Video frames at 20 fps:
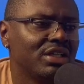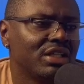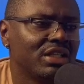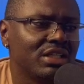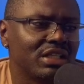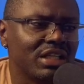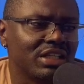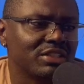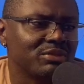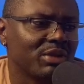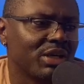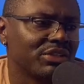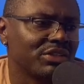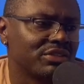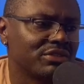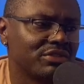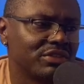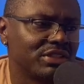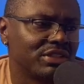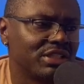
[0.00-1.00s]
less mouths to
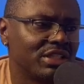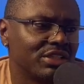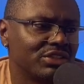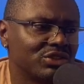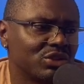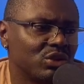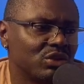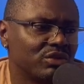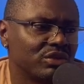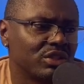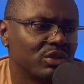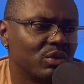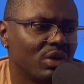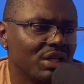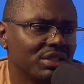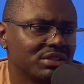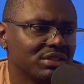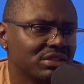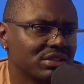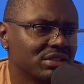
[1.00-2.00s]
feed there. So hopefully
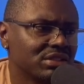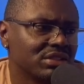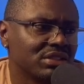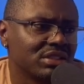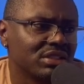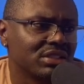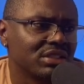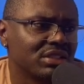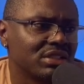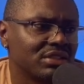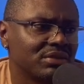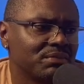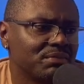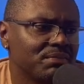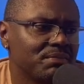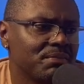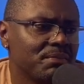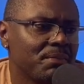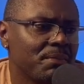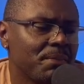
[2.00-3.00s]
Watson can
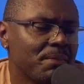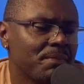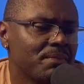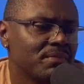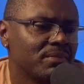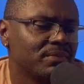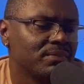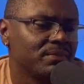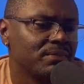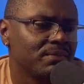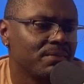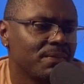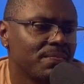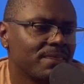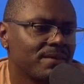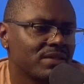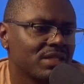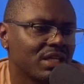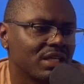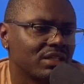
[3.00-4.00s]

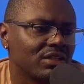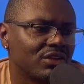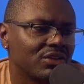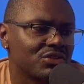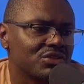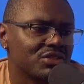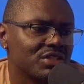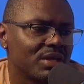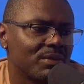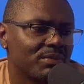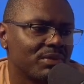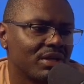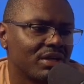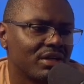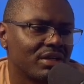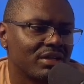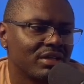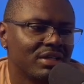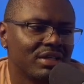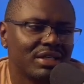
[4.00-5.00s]
take another step
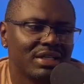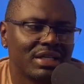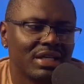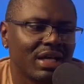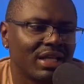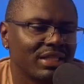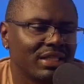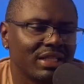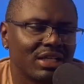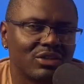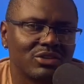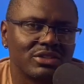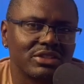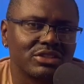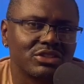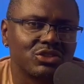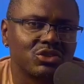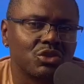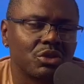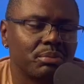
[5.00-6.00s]
there. I think I was
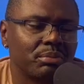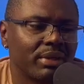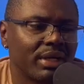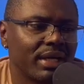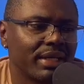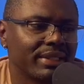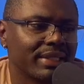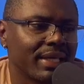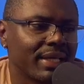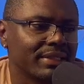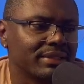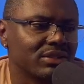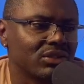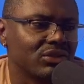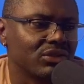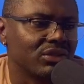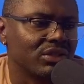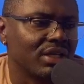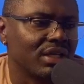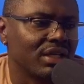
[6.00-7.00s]
listening to a podcast the other
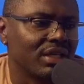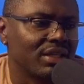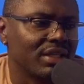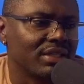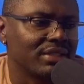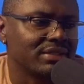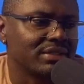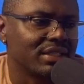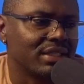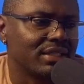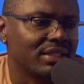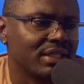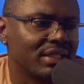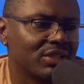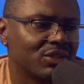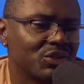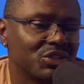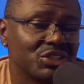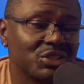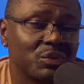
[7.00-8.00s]
day, and they said that
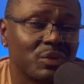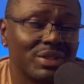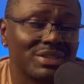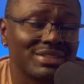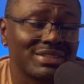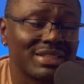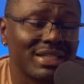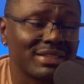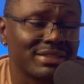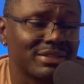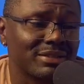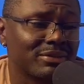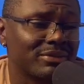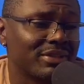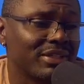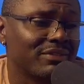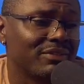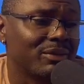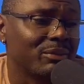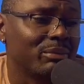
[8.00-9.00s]
Christian Watson hasn't
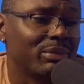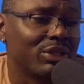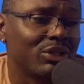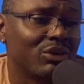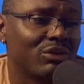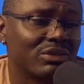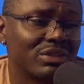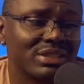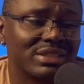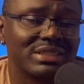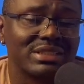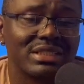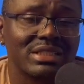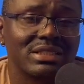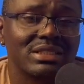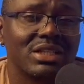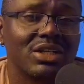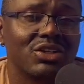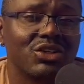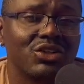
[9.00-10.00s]
even been over to
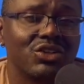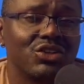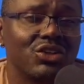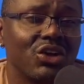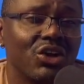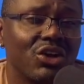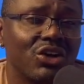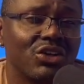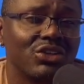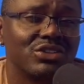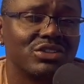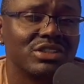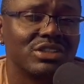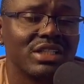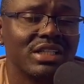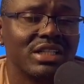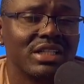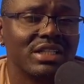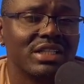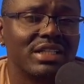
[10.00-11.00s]
600 yards
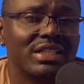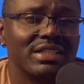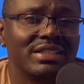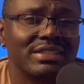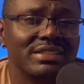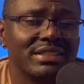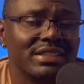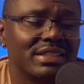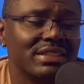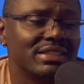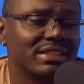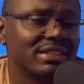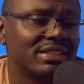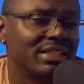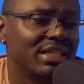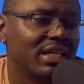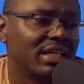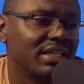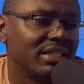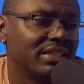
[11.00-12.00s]
in a season
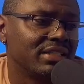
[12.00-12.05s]
yet.